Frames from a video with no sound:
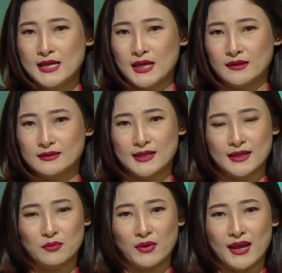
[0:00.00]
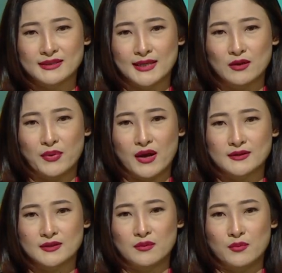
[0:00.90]
in a second blast at a
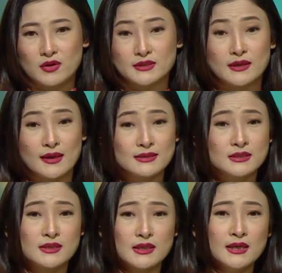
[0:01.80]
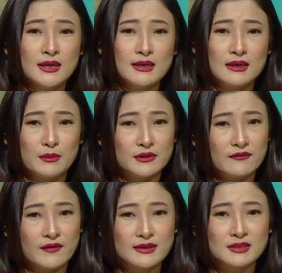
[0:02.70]
Pakistan mosque yesterday amid
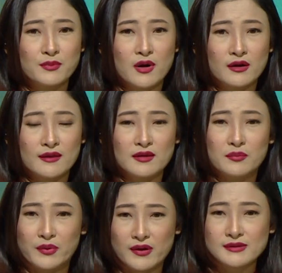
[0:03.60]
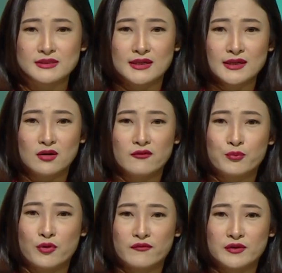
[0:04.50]
events marking the birthday of
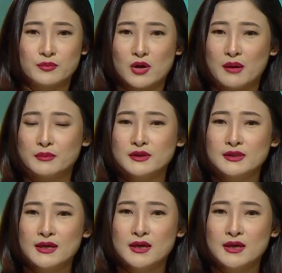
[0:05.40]
Prophet Muhammad,